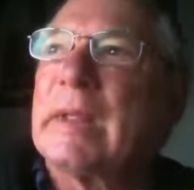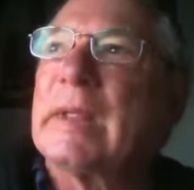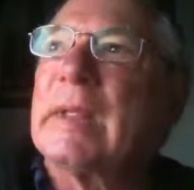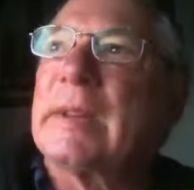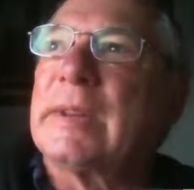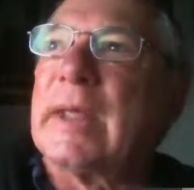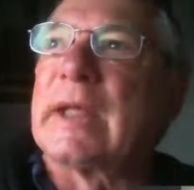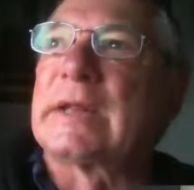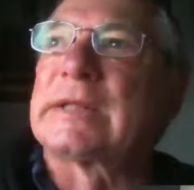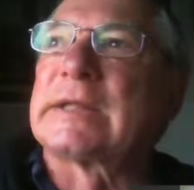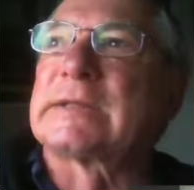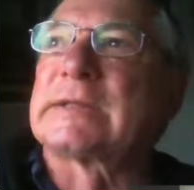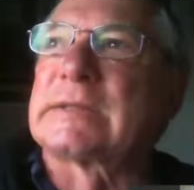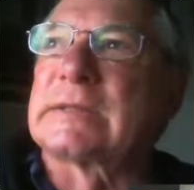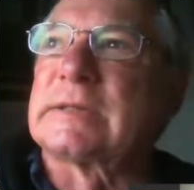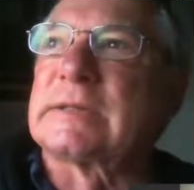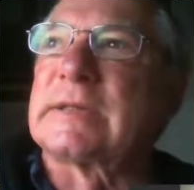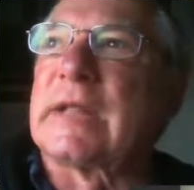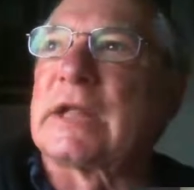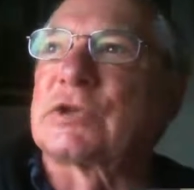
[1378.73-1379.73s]
That's
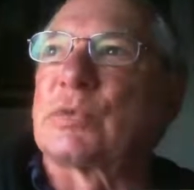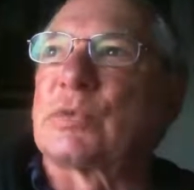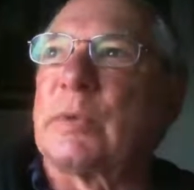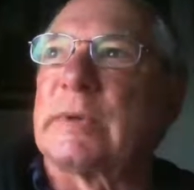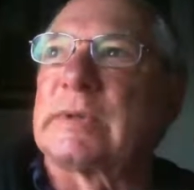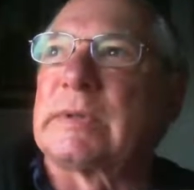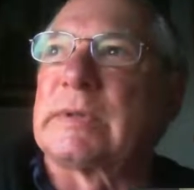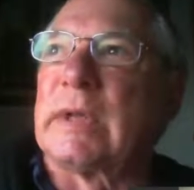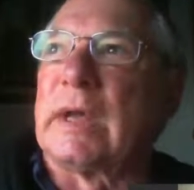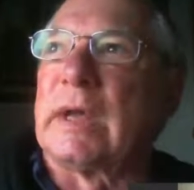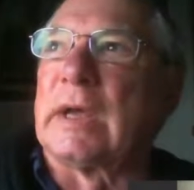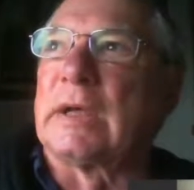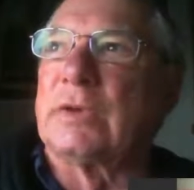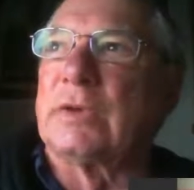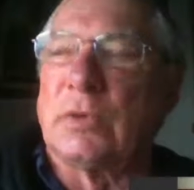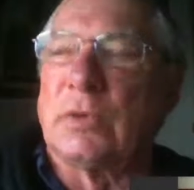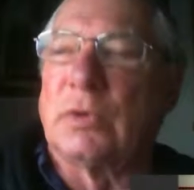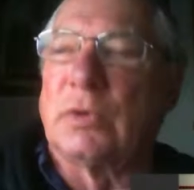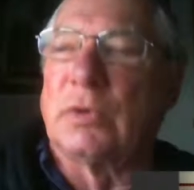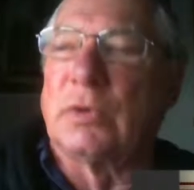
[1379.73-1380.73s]
what
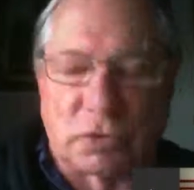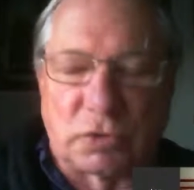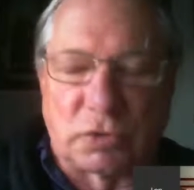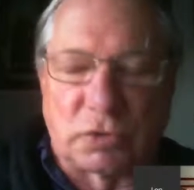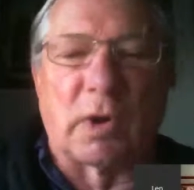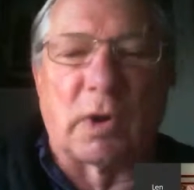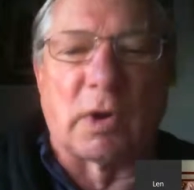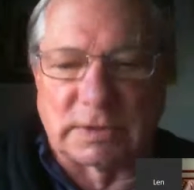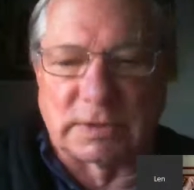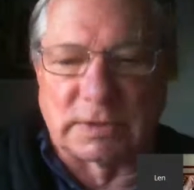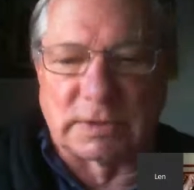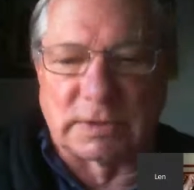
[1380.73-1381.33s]
YouTube calls it.